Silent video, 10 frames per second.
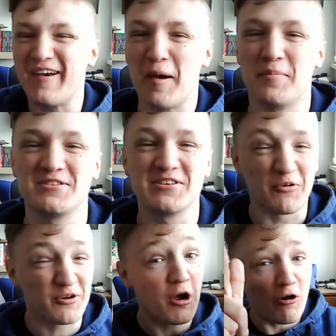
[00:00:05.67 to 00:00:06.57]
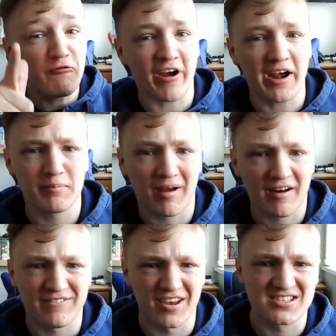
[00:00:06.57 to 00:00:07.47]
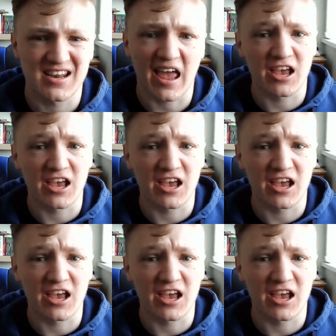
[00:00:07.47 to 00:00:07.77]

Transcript: episode of Rant and Pant Thursday,